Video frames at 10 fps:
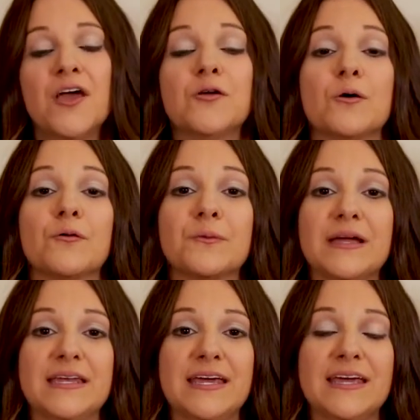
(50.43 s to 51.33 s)
You're
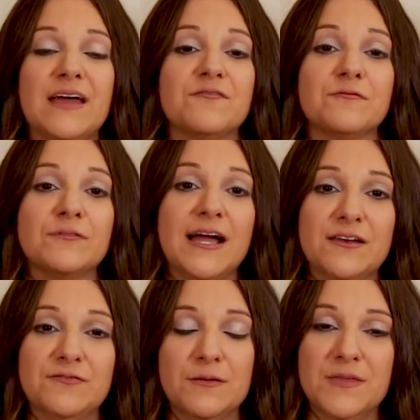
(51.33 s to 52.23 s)
reading
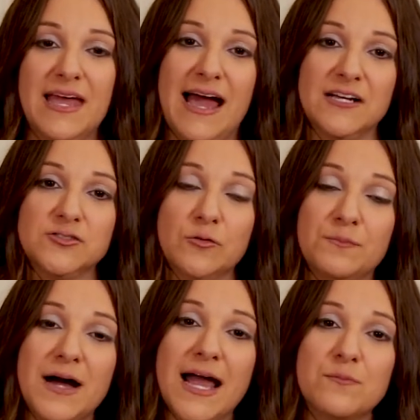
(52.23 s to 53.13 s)
right from the actual
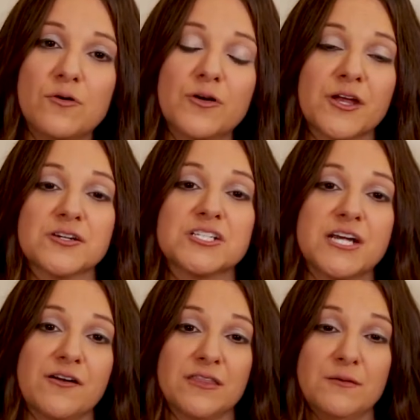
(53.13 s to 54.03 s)
Bible, you're
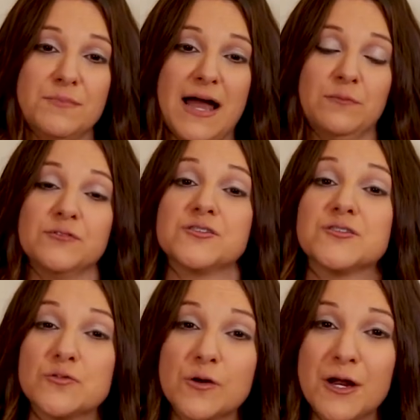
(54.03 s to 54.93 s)
sharing the Bible
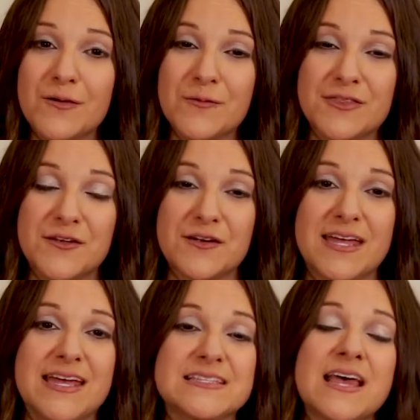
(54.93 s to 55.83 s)
story with your
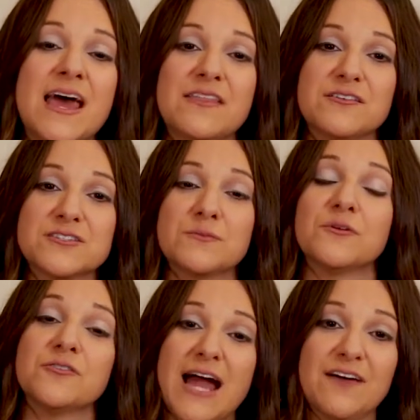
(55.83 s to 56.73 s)
kids. There's some
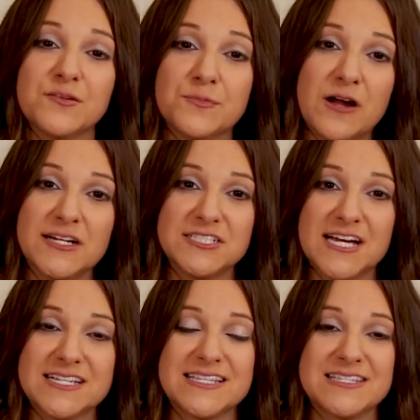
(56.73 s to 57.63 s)
craft
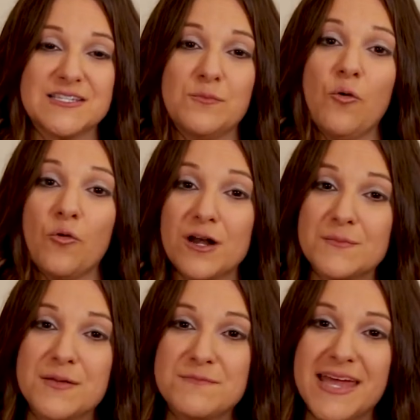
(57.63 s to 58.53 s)
projects and some
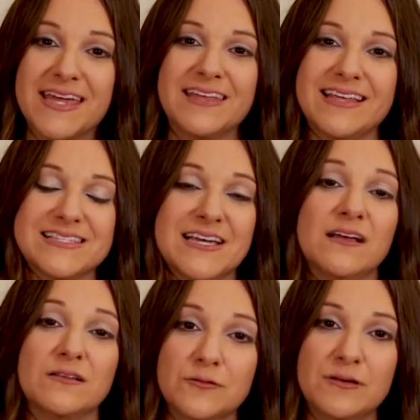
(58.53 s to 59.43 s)
ornament making that's
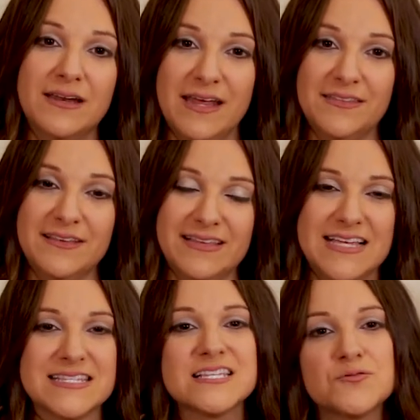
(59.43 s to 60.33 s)
included in the
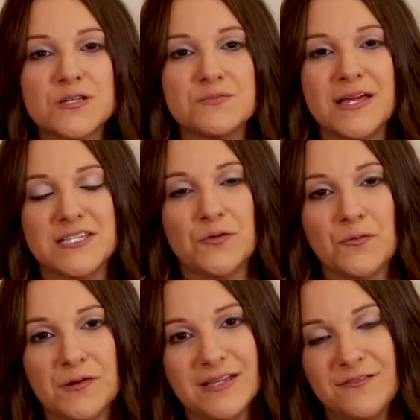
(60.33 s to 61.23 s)
lessons, which makes it
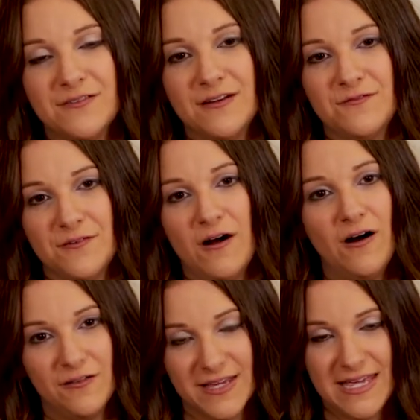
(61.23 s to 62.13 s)
really fun for
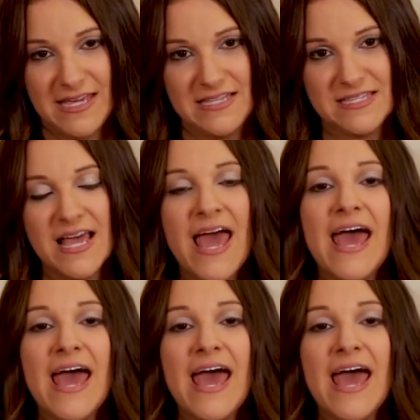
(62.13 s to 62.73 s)
all the kids.